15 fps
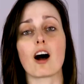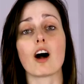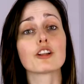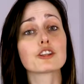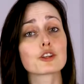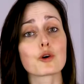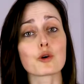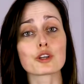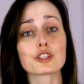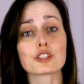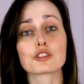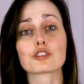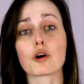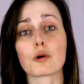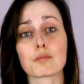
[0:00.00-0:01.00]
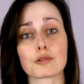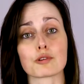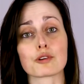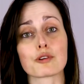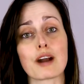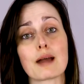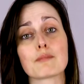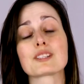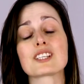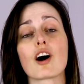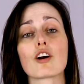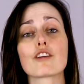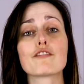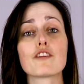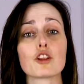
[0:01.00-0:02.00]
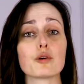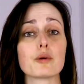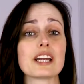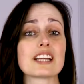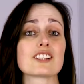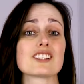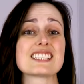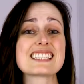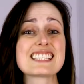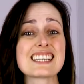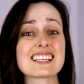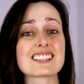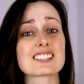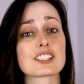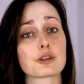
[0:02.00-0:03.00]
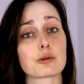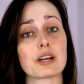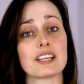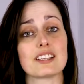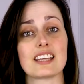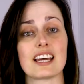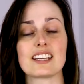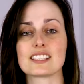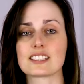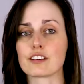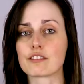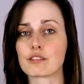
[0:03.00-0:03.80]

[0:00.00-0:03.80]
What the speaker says: All the courses or programs are following the skills grid that is a